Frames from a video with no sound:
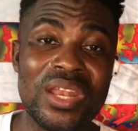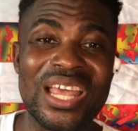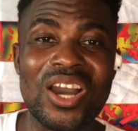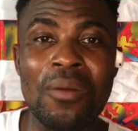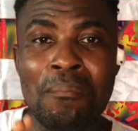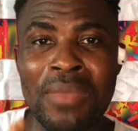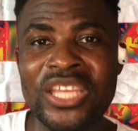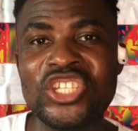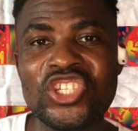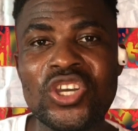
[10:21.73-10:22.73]
like a
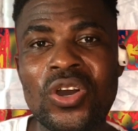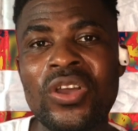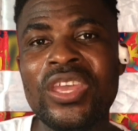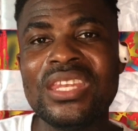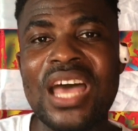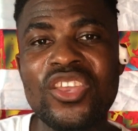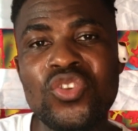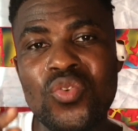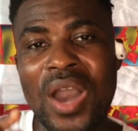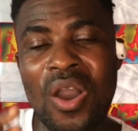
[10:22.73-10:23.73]
manger that
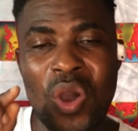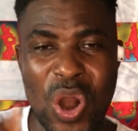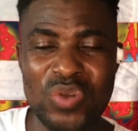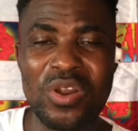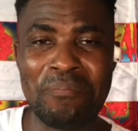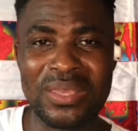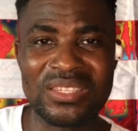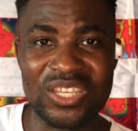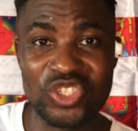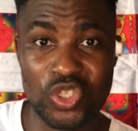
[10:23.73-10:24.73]
you are
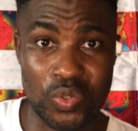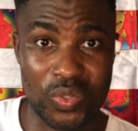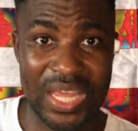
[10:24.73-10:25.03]
100% sure